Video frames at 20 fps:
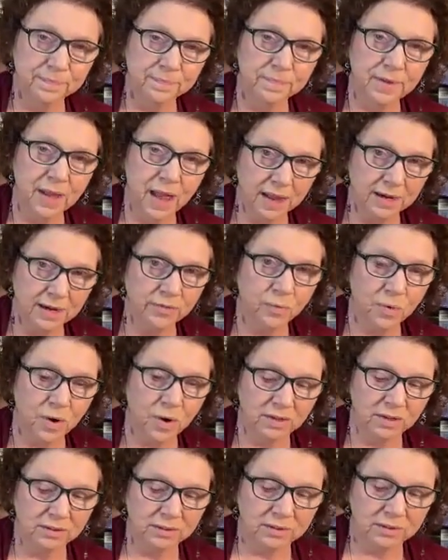Nine of
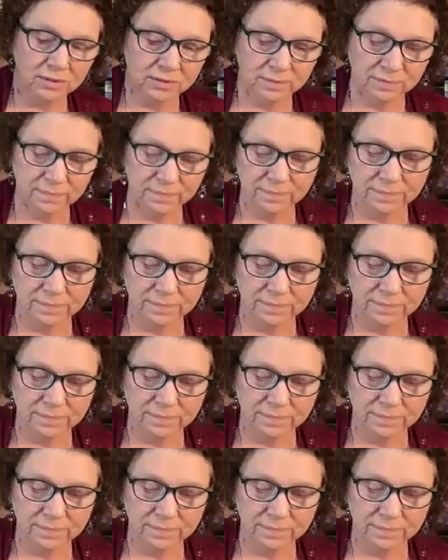Wands.